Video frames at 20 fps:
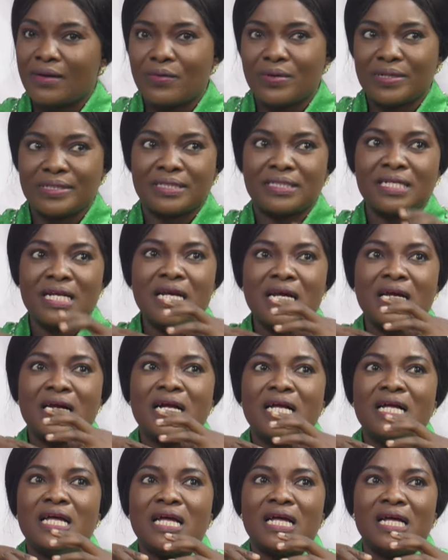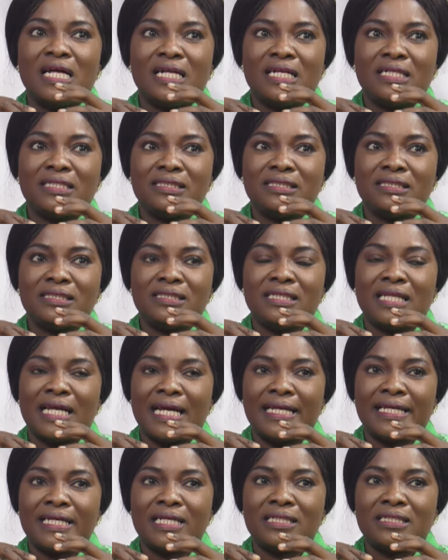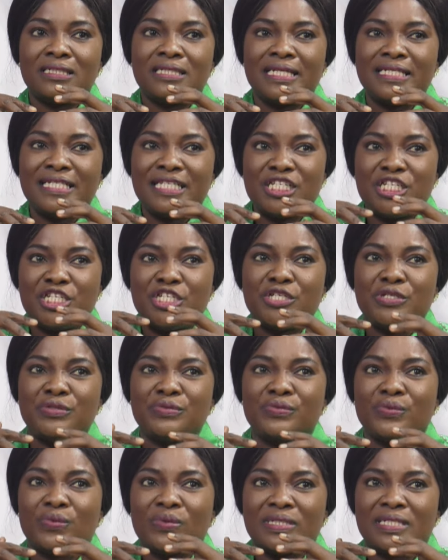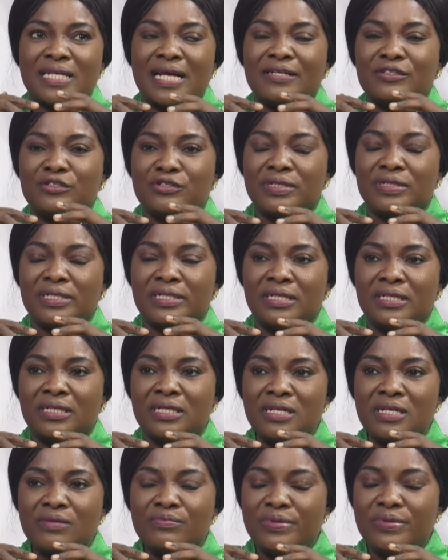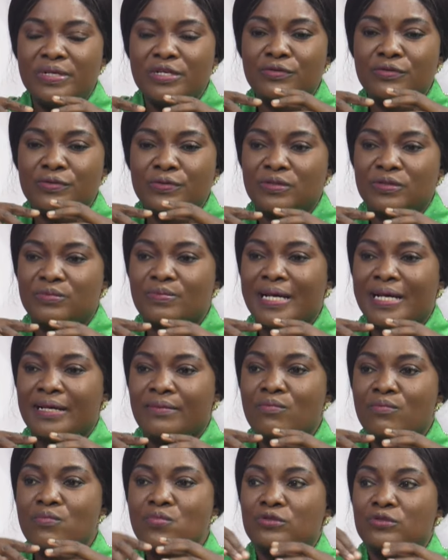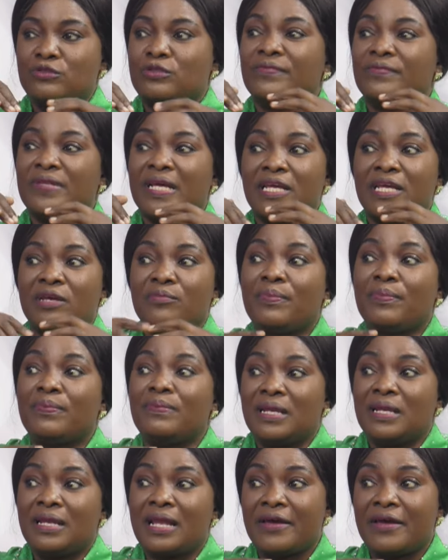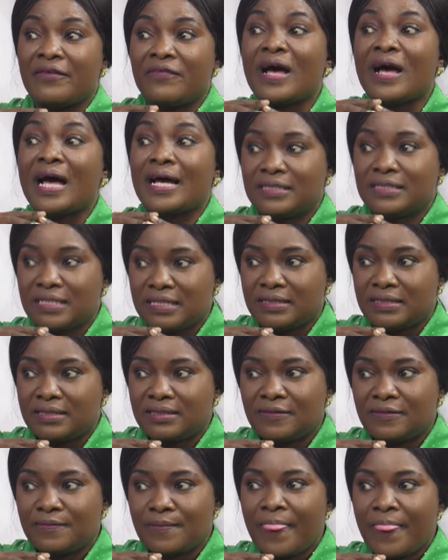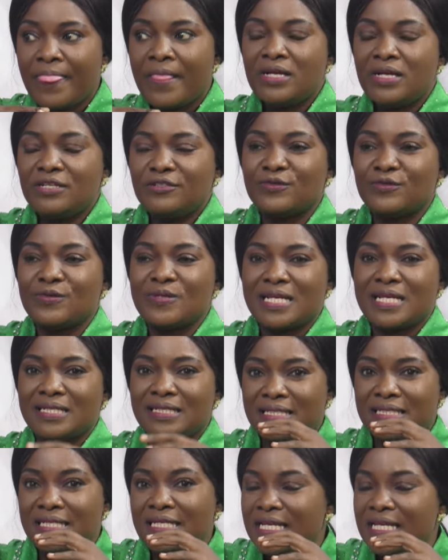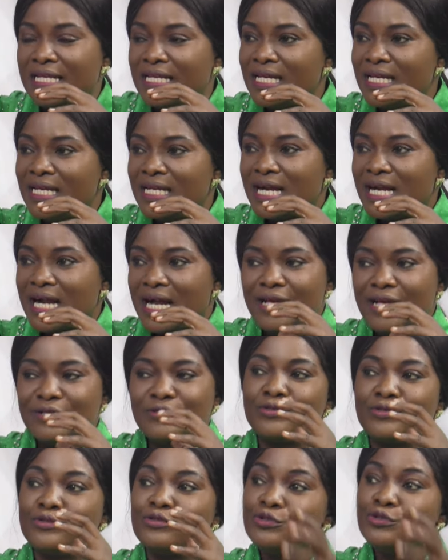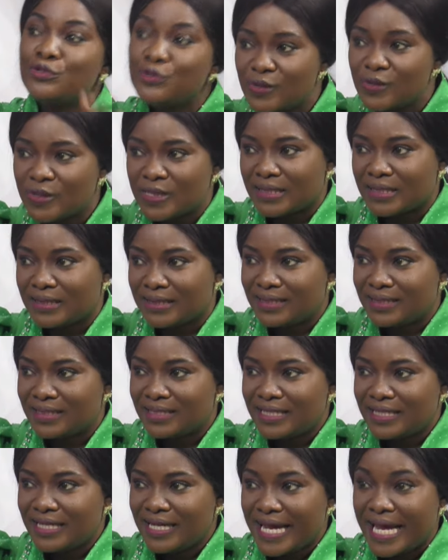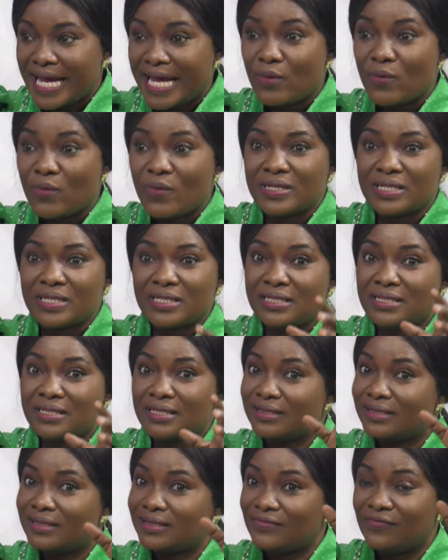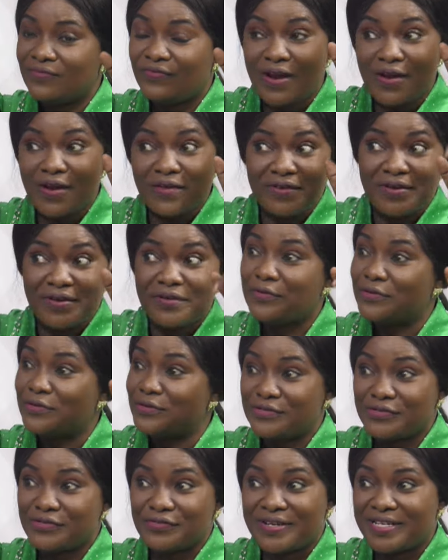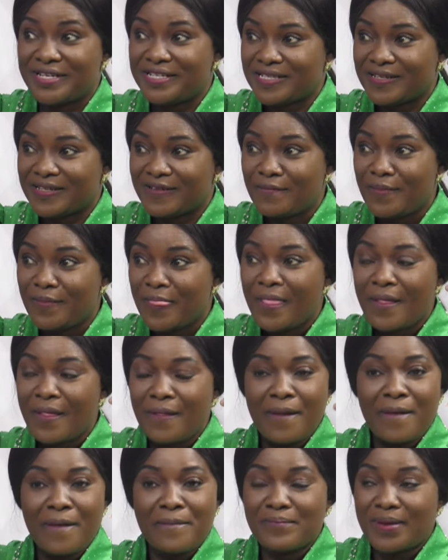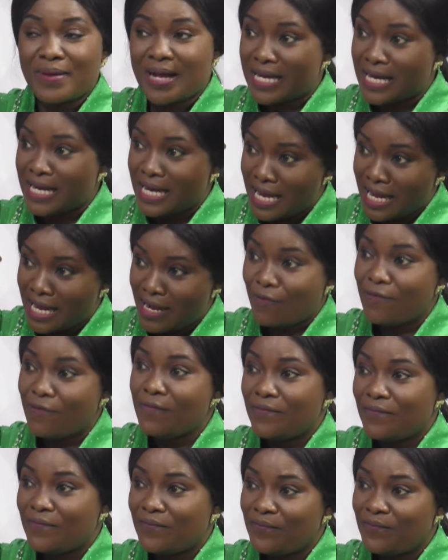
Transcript: was like the tune was actually being used by most of the hip life artists. So Nasi has to use it, and it was very, very controversial. But now